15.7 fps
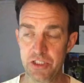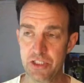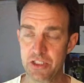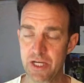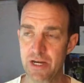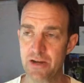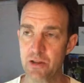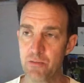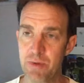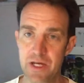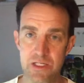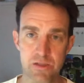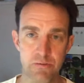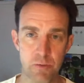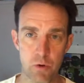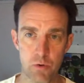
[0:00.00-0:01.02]
It's kind of the best
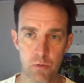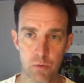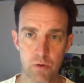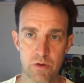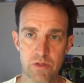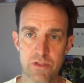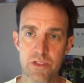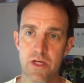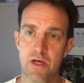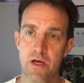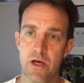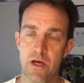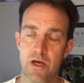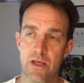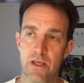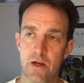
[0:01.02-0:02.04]
of both worlds.
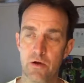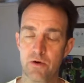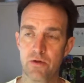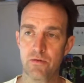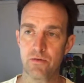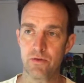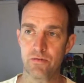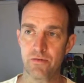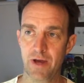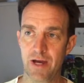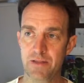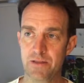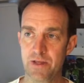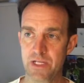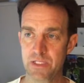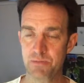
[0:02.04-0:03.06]
You've got
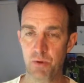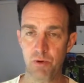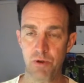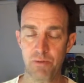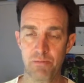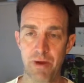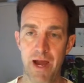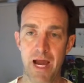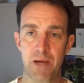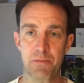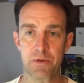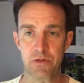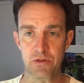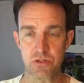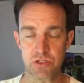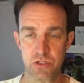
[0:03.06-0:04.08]
things pulling back, but
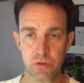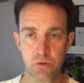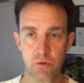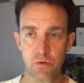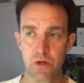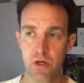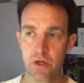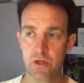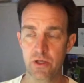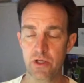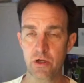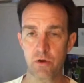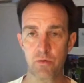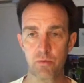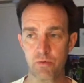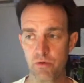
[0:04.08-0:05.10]
you're still,
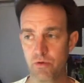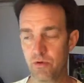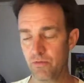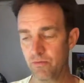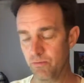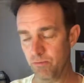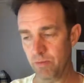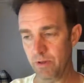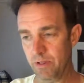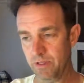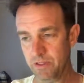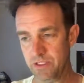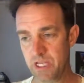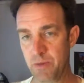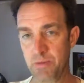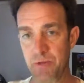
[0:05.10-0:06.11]
but at the
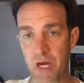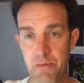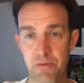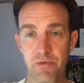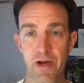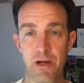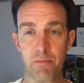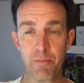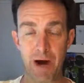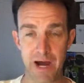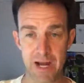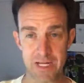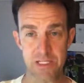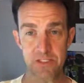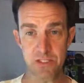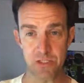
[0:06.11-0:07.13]
same time, you've got a
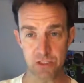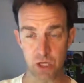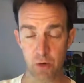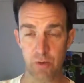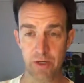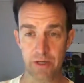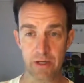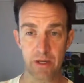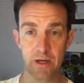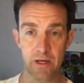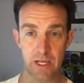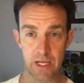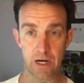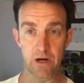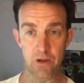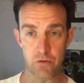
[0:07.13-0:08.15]
bias that's going
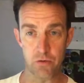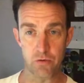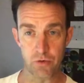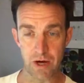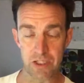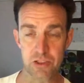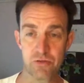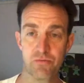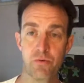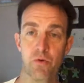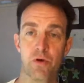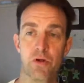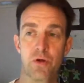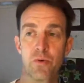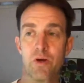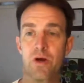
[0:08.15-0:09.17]
in another direction for
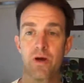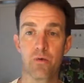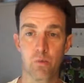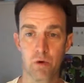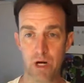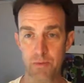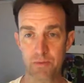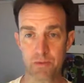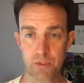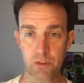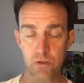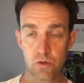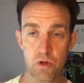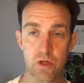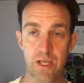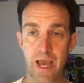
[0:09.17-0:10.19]
you. We're able to
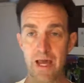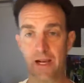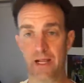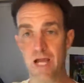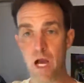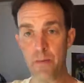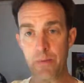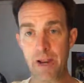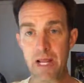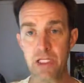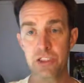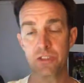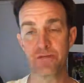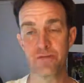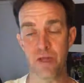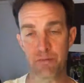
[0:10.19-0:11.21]
look at a
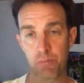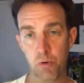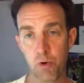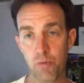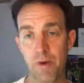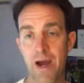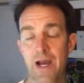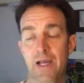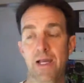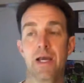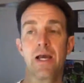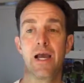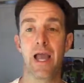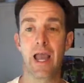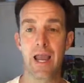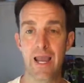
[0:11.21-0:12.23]
combination of that pullback
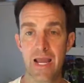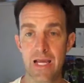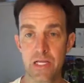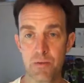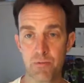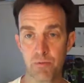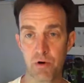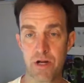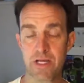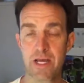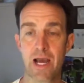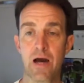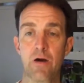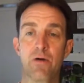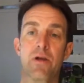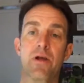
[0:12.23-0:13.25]
and a
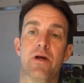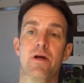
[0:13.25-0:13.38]
breakout,